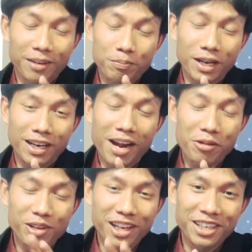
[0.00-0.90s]
But
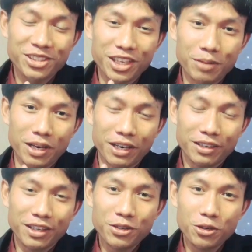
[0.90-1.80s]
however, ladies and gentlemen,
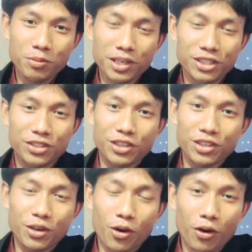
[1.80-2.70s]
the new
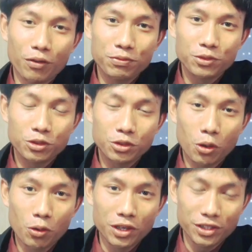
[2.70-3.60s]
Minister of
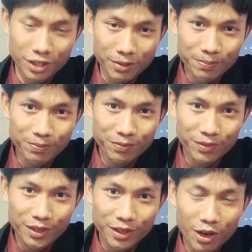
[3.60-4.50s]
Tourism
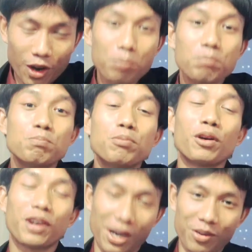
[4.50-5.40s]
of
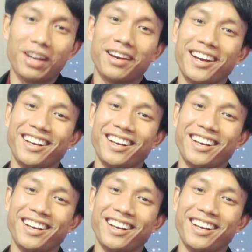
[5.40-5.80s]
Bulgaria,